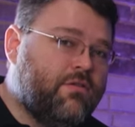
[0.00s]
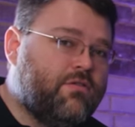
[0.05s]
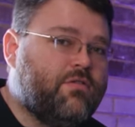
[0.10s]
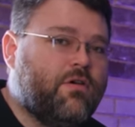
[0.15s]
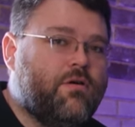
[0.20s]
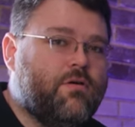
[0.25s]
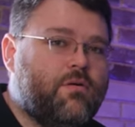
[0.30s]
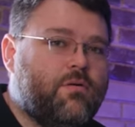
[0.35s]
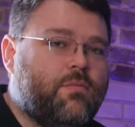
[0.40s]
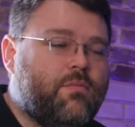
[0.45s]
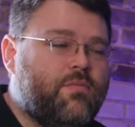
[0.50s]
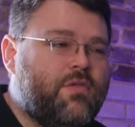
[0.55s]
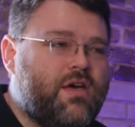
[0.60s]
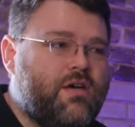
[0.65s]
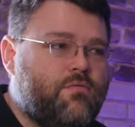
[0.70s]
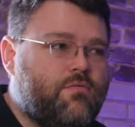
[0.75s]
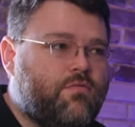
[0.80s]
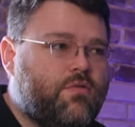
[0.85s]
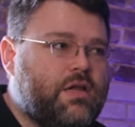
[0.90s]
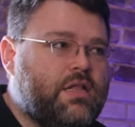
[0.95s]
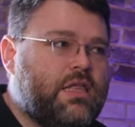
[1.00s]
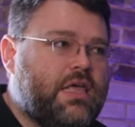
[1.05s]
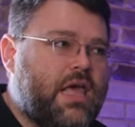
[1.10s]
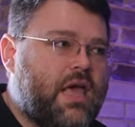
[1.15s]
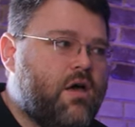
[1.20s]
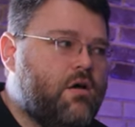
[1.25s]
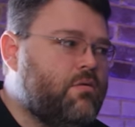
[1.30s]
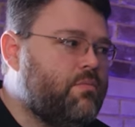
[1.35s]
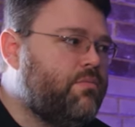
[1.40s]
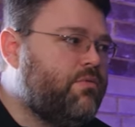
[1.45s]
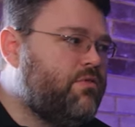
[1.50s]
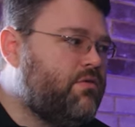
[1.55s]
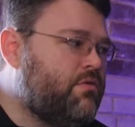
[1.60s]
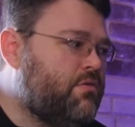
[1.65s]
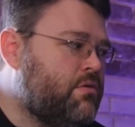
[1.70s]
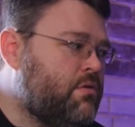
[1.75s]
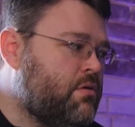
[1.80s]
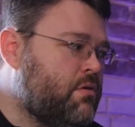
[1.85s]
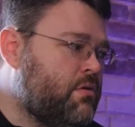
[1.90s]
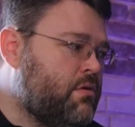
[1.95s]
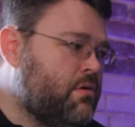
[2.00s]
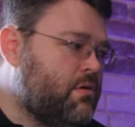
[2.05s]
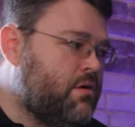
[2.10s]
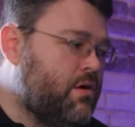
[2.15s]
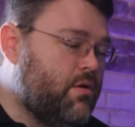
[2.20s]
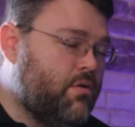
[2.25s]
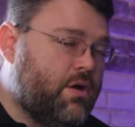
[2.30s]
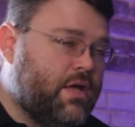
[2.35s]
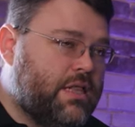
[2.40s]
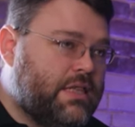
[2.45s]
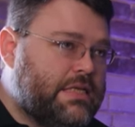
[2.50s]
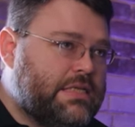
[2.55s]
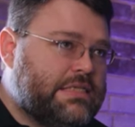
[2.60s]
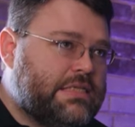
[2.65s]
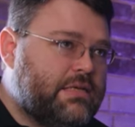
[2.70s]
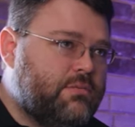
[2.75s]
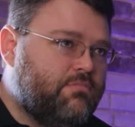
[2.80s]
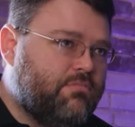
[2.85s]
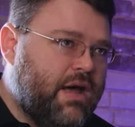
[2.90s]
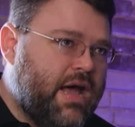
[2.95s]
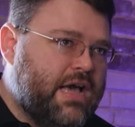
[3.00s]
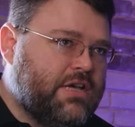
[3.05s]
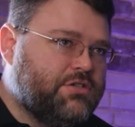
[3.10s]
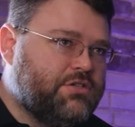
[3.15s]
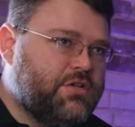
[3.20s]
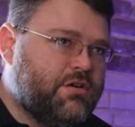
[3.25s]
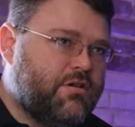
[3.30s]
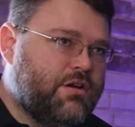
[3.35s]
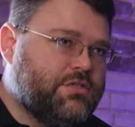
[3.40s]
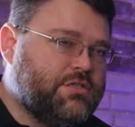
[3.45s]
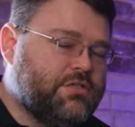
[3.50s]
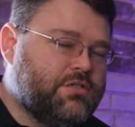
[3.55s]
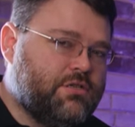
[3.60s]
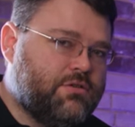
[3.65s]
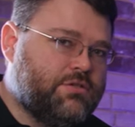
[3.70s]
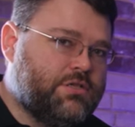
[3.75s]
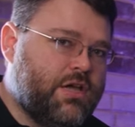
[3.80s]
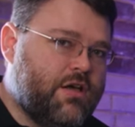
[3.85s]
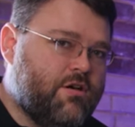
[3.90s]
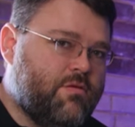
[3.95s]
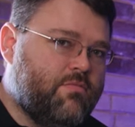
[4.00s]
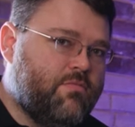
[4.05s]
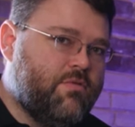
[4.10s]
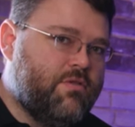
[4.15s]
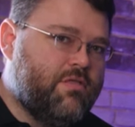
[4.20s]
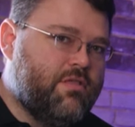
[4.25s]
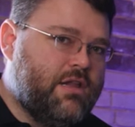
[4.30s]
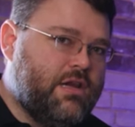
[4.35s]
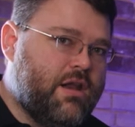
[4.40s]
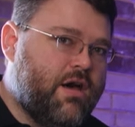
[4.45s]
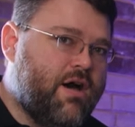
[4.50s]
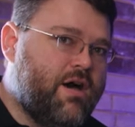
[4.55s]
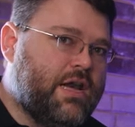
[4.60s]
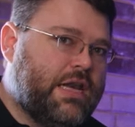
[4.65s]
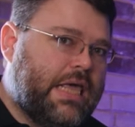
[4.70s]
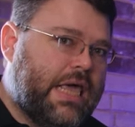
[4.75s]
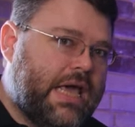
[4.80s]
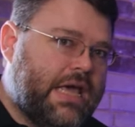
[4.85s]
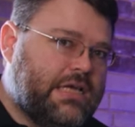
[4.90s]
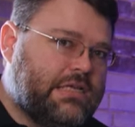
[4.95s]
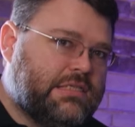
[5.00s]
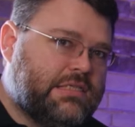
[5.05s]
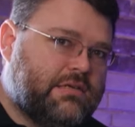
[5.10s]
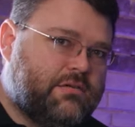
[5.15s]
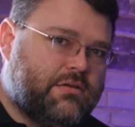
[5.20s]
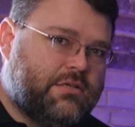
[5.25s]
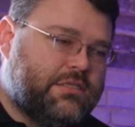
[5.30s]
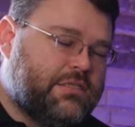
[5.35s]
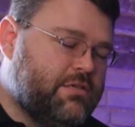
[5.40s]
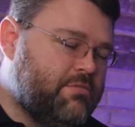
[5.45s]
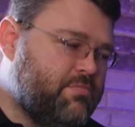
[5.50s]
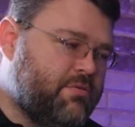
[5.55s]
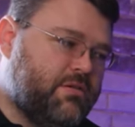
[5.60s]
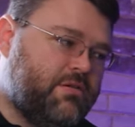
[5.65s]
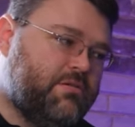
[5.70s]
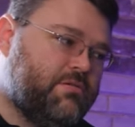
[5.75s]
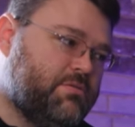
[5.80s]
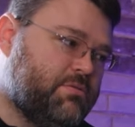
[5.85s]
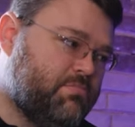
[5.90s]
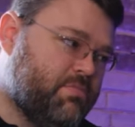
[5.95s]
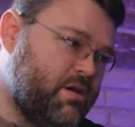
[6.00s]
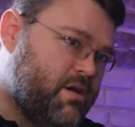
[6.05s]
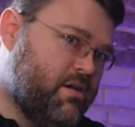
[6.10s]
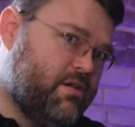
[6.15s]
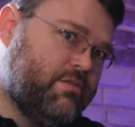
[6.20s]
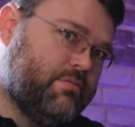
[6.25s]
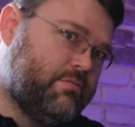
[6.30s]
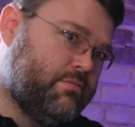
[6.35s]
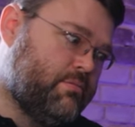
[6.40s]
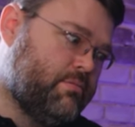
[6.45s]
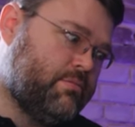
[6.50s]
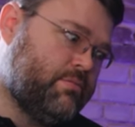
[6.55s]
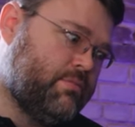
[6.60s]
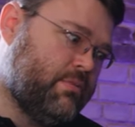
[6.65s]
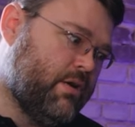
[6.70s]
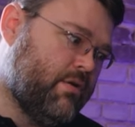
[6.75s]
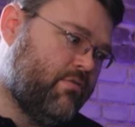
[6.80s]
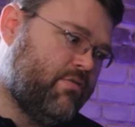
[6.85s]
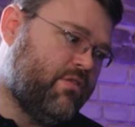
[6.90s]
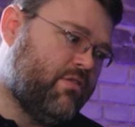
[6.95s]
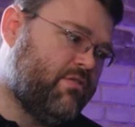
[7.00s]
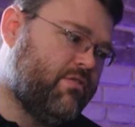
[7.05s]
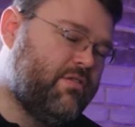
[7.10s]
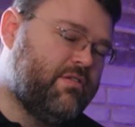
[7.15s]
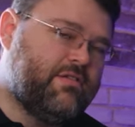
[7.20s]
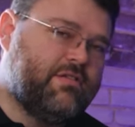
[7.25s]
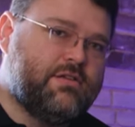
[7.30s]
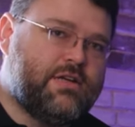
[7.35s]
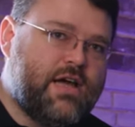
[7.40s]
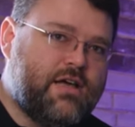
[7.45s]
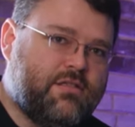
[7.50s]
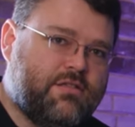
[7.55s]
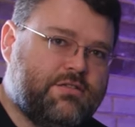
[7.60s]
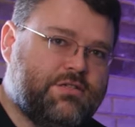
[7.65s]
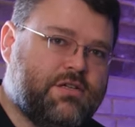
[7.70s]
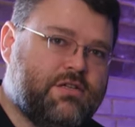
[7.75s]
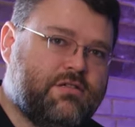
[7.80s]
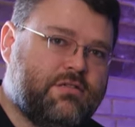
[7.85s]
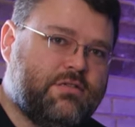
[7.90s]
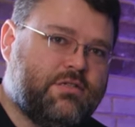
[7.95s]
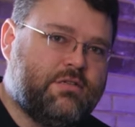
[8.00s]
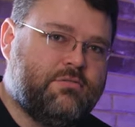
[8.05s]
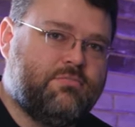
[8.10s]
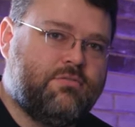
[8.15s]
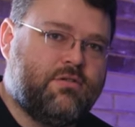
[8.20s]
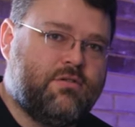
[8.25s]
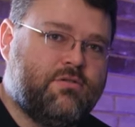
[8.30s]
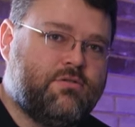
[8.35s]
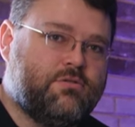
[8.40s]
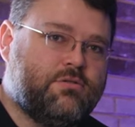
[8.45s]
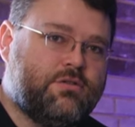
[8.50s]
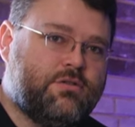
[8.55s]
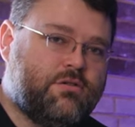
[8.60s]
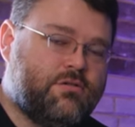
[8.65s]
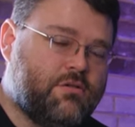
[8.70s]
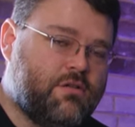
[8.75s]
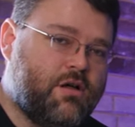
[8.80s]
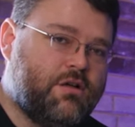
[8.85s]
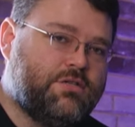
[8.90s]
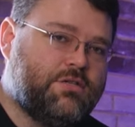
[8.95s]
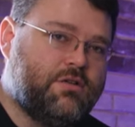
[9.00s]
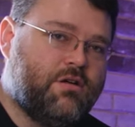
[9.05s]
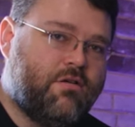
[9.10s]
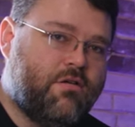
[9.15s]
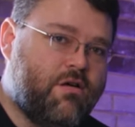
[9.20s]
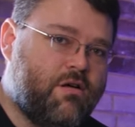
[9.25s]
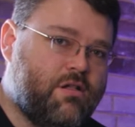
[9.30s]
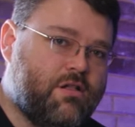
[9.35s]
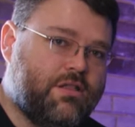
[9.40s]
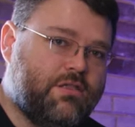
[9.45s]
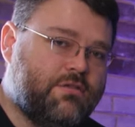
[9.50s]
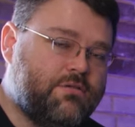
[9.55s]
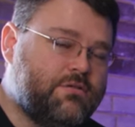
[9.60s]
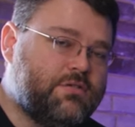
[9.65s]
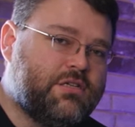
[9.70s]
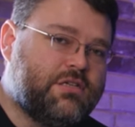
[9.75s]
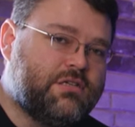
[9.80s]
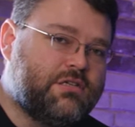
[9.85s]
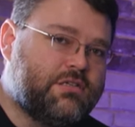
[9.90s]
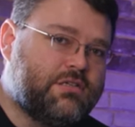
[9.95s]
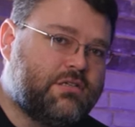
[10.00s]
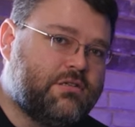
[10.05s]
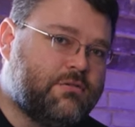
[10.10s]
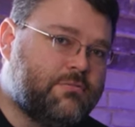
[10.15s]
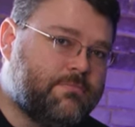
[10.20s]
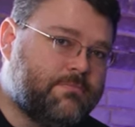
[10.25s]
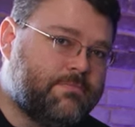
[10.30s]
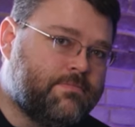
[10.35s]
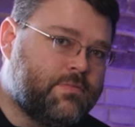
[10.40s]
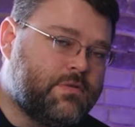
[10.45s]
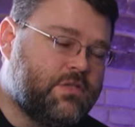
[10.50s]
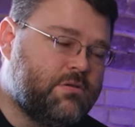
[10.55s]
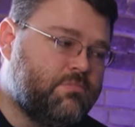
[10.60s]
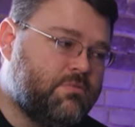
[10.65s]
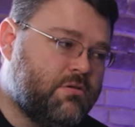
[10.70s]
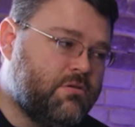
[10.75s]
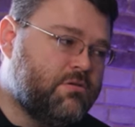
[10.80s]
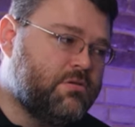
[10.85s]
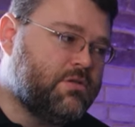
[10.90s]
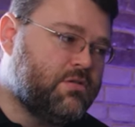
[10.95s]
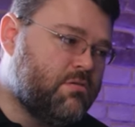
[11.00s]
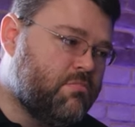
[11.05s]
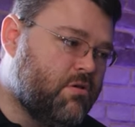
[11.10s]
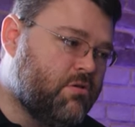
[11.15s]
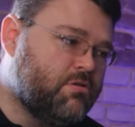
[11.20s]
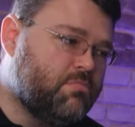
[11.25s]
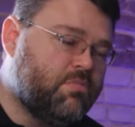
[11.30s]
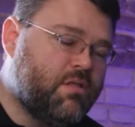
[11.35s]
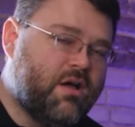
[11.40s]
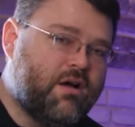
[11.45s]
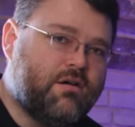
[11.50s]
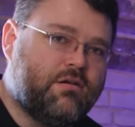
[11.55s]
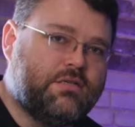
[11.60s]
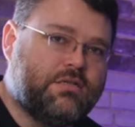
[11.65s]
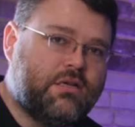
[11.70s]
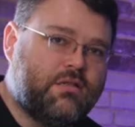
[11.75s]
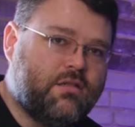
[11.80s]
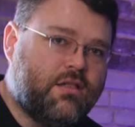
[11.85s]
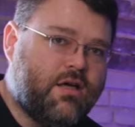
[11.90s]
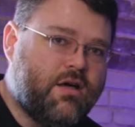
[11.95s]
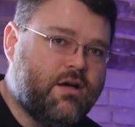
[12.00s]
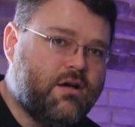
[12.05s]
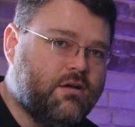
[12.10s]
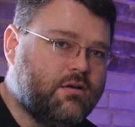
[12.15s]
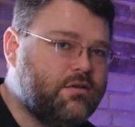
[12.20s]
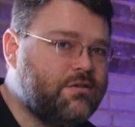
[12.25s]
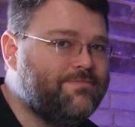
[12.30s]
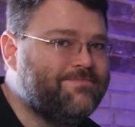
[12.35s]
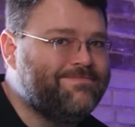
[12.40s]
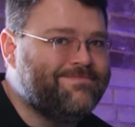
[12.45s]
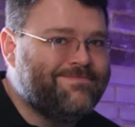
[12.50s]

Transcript: So that really helps, or oh, at least in past generations, used to help with the non-K series CPUs, but you know, since these ninth gen CPUs that are launching are all enthusiast CPUs and the multiplier is unlocked,